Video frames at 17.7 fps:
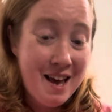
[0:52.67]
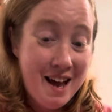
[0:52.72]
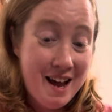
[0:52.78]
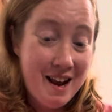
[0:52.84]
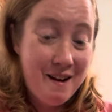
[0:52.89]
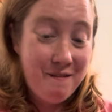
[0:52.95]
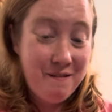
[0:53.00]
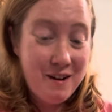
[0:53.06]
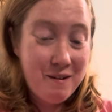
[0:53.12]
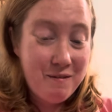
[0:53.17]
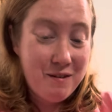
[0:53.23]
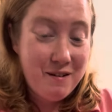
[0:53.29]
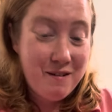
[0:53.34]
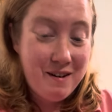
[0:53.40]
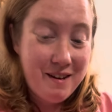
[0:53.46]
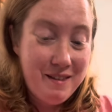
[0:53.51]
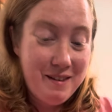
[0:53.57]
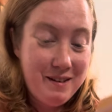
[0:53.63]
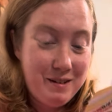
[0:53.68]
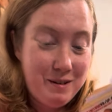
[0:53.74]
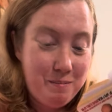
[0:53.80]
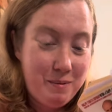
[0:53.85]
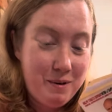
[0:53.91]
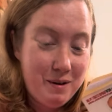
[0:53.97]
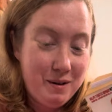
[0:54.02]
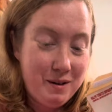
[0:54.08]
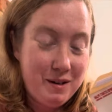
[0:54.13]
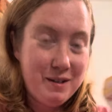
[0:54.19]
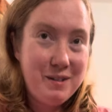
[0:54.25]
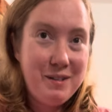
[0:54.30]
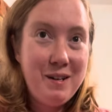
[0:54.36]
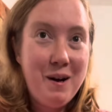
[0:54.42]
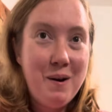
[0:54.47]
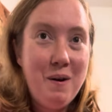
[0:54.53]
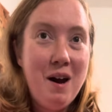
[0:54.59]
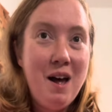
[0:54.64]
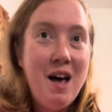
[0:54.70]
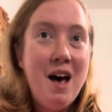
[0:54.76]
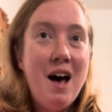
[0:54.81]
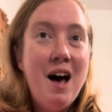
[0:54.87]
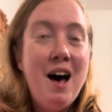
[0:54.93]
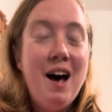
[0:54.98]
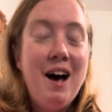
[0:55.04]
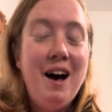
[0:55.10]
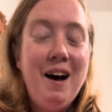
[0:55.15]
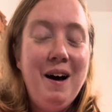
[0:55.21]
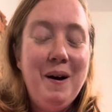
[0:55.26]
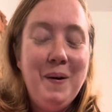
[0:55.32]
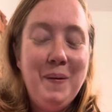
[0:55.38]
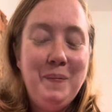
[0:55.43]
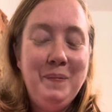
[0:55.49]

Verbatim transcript: and I've never read this book. So, um,